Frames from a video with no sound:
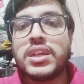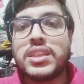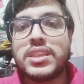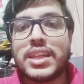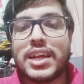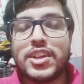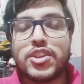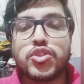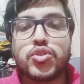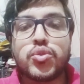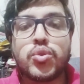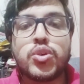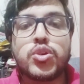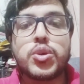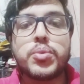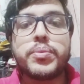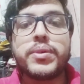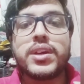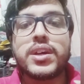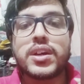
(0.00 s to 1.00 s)
there is going to
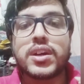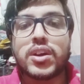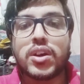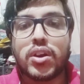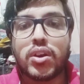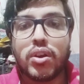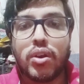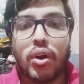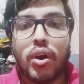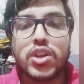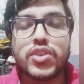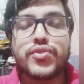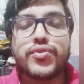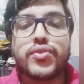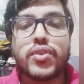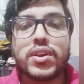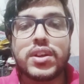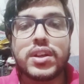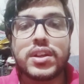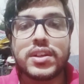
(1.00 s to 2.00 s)
be a clause
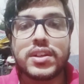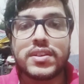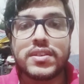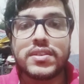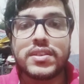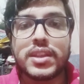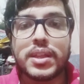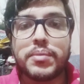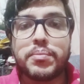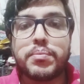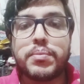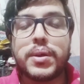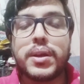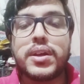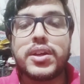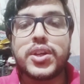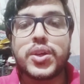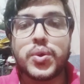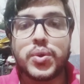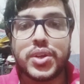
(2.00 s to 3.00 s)
for a
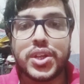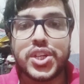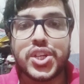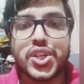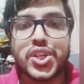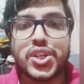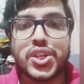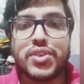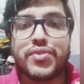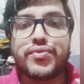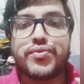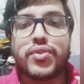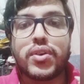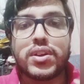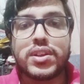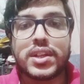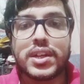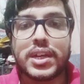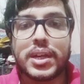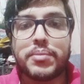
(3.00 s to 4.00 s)
reasonable duration for
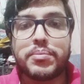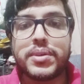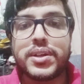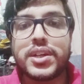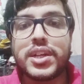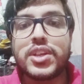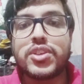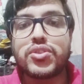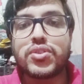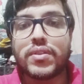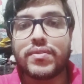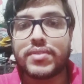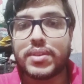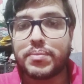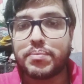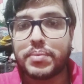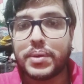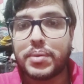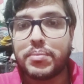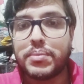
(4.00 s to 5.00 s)
the remittance of the
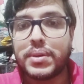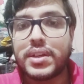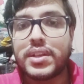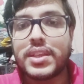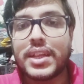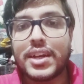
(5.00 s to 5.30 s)
payment,